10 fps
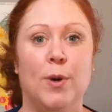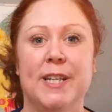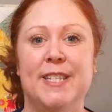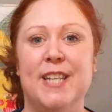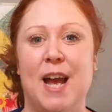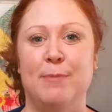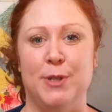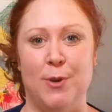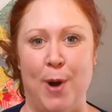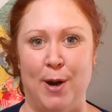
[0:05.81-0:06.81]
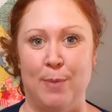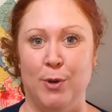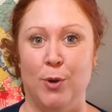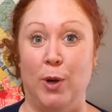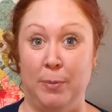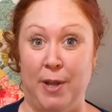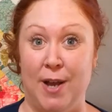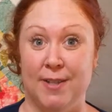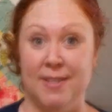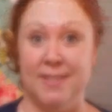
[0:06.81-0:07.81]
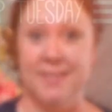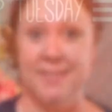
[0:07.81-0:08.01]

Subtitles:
when it's time to square up your quilt blocks.